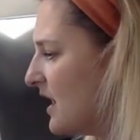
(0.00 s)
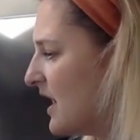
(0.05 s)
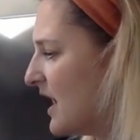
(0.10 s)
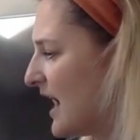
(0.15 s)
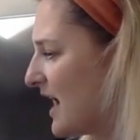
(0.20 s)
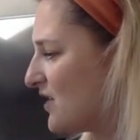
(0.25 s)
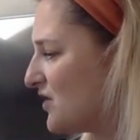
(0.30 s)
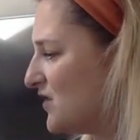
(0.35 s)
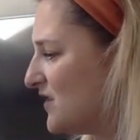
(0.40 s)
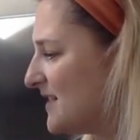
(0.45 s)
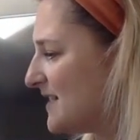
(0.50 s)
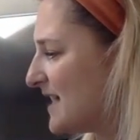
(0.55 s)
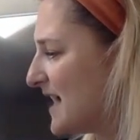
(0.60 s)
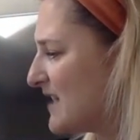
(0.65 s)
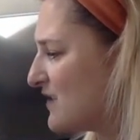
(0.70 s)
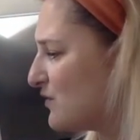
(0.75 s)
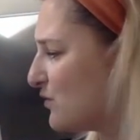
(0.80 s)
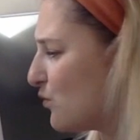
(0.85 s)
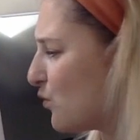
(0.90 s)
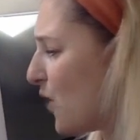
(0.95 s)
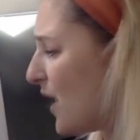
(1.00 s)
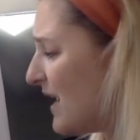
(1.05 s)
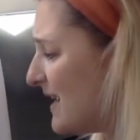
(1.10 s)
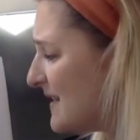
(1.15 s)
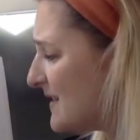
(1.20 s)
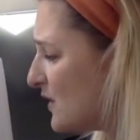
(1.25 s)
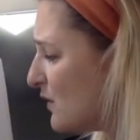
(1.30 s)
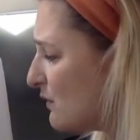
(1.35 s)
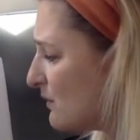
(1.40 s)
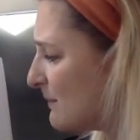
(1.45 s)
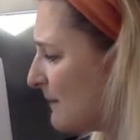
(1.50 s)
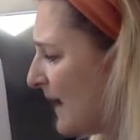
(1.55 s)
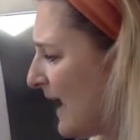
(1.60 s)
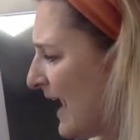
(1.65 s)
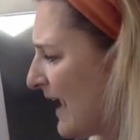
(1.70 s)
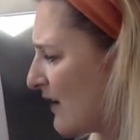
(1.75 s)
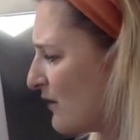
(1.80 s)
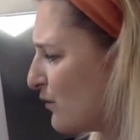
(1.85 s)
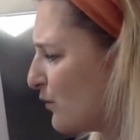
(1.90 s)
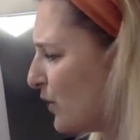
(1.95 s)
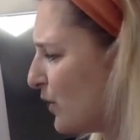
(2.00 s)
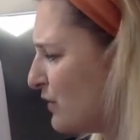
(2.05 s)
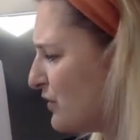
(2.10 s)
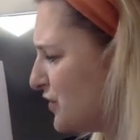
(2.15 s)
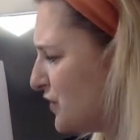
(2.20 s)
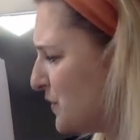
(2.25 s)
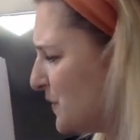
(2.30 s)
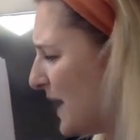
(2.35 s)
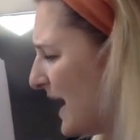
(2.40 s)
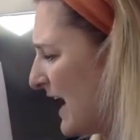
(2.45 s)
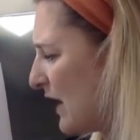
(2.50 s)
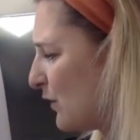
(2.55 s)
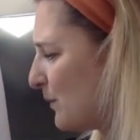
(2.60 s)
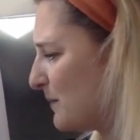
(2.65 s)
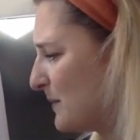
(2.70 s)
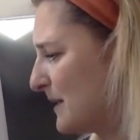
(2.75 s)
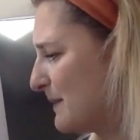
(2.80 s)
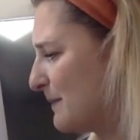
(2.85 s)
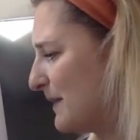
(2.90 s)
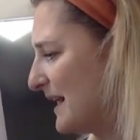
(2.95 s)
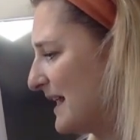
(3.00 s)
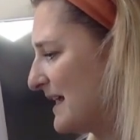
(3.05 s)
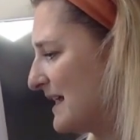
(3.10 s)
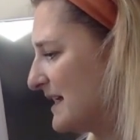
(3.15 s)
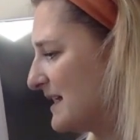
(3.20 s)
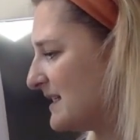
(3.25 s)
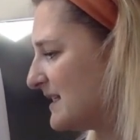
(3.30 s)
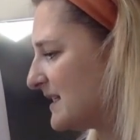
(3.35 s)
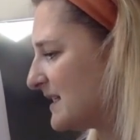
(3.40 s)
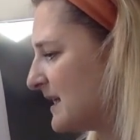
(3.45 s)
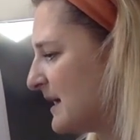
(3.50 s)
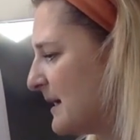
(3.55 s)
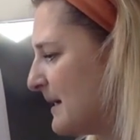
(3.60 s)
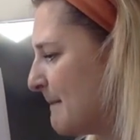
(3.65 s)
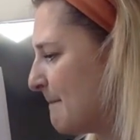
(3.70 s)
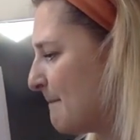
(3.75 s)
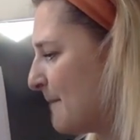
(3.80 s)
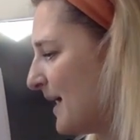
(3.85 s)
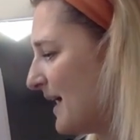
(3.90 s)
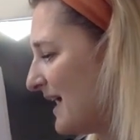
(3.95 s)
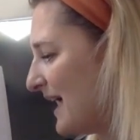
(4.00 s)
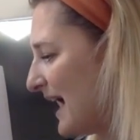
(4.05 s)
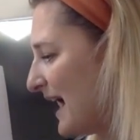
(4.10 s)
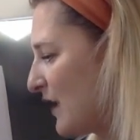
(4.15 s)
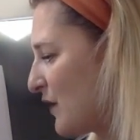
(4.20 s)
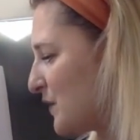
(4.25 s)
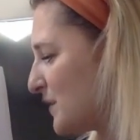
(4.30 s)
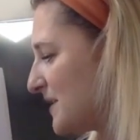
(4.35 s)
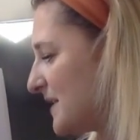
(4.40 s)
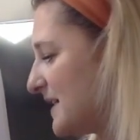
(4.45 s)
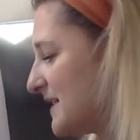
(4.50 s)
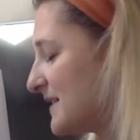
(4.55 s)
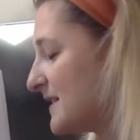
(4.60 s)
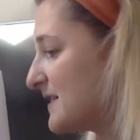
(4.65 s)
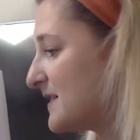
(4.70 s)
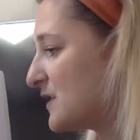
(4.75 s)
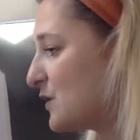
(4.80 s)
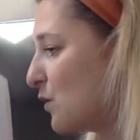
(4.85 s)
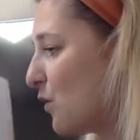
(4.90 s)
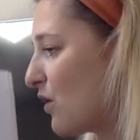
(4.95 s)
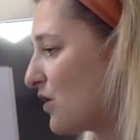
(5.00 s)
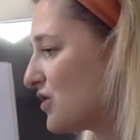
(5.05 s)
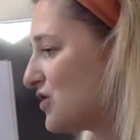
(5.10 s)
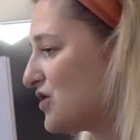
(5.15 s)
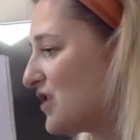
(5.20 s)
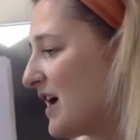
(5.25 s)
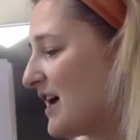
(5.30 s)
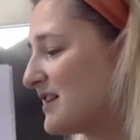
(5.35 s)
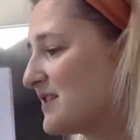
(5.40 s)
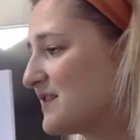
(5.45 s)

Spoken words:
And she said, "Wise old man, won't you help me please? My house is a squash and a